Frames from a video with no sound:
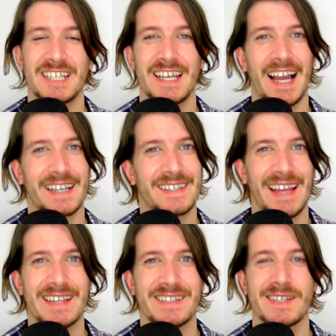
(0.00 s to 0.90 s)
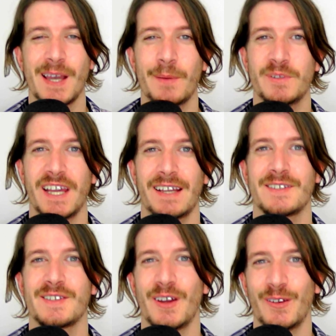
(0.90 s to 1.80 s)
acting as a subject.
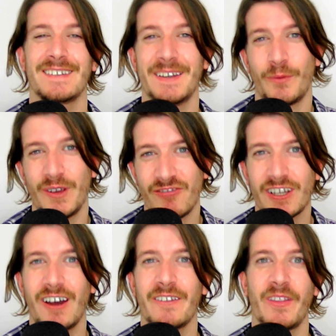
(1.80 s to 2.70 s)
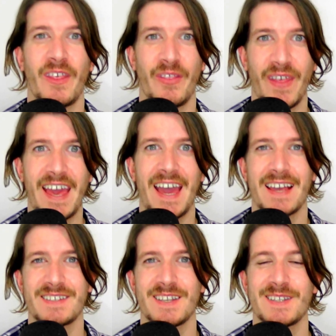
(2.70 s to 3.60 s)
So if we regard the "there"
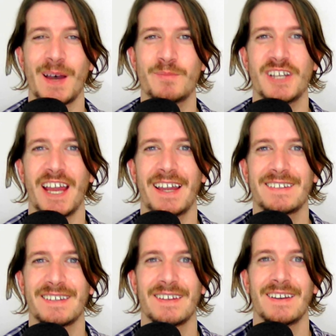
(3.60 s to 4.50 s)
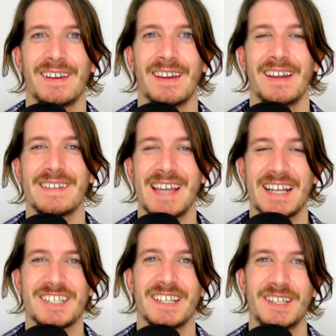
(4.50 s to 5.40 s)
as the subject, it's
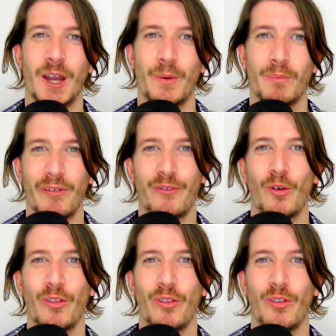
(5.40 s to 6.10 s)
actually going before the